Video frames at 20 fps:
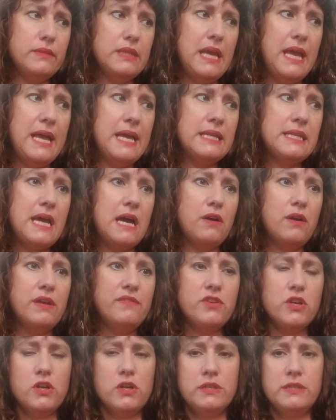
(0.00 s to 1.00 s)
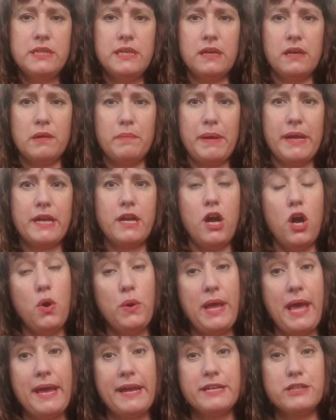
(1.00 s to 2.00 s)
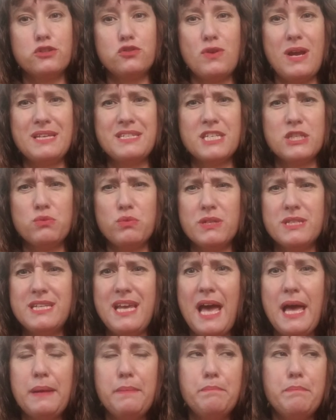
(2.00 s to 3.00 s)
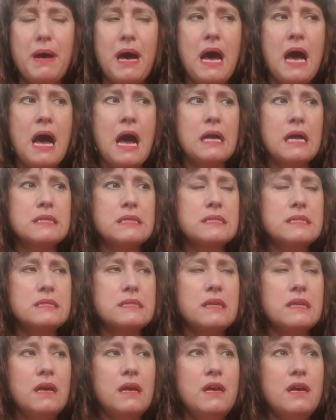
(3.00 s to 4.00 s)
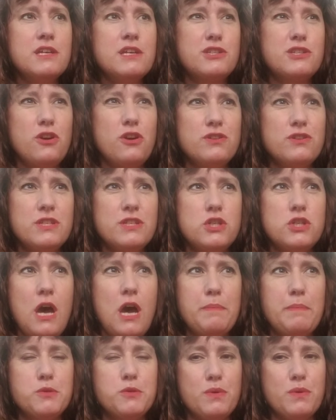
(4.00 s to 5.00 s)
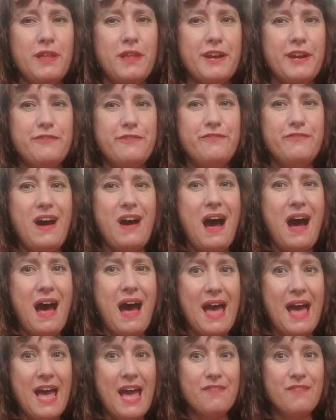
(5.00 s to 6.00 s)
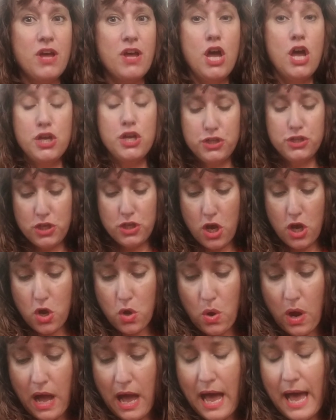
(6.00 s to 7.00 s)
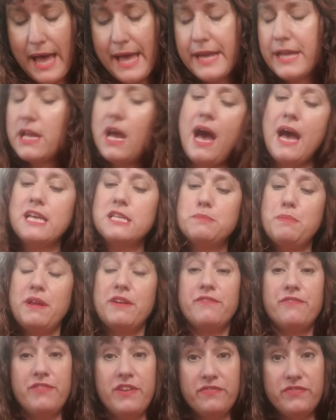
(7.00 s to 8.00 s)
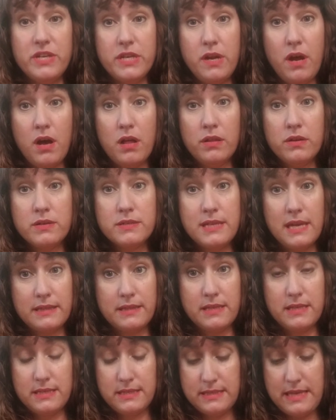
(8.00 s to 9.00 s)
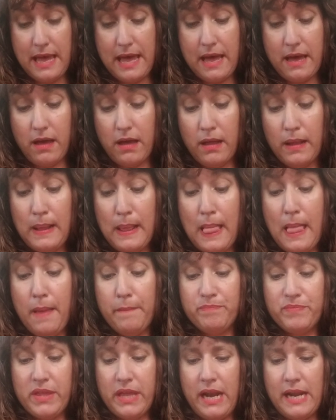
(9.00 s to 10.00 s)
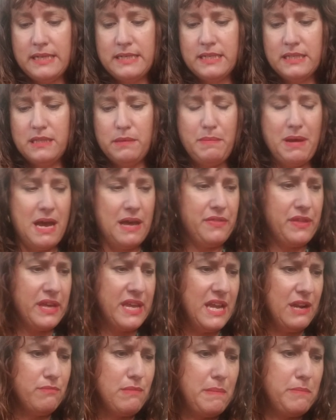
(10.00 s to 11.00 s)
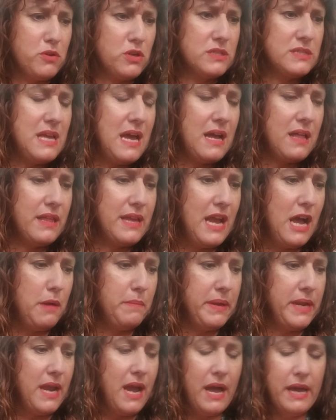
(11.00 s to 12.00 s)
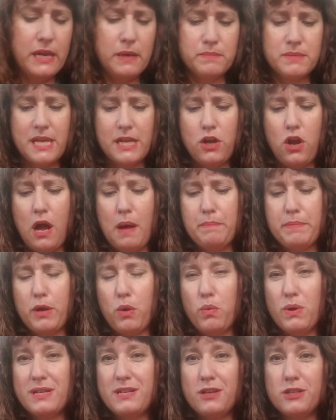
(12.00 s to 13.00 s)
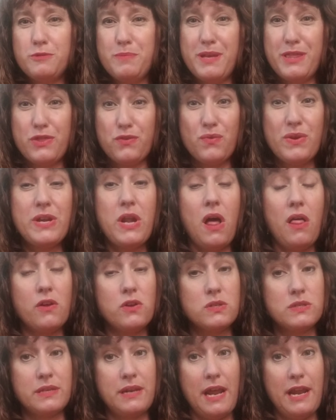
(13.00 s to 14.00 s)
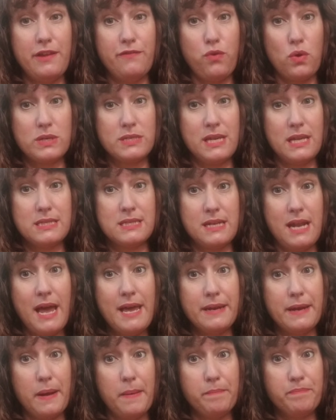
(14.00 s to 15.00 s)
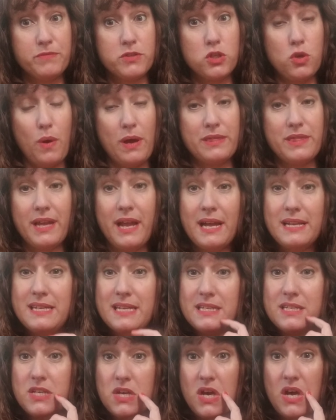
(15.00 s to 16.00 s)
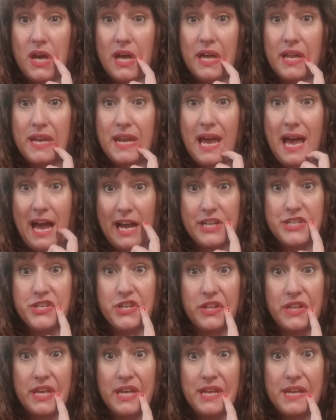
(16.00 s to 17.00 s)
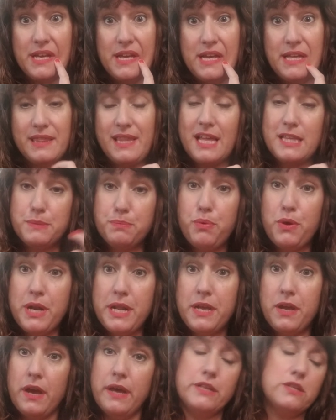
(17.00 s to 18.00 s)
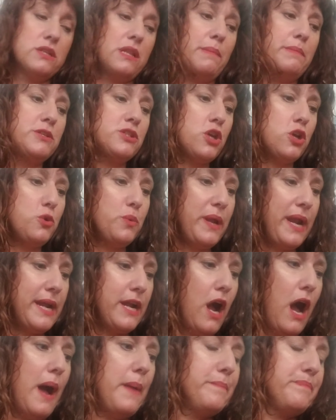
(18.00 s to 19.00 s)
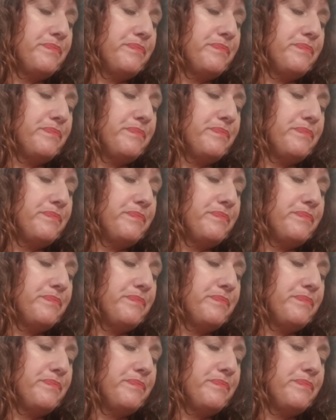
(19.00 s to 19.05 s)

and I'll give you a good deal. And I'm like, okay, because dresses were 10 bucks Skirts and tops were like five. So I, I spent $50 at the sale and I did the math. I can't remember exactly how many items I got, but it worked out to be $3.84 an item. So I think I did good, actually. That's pretty good. So let me show you what I got.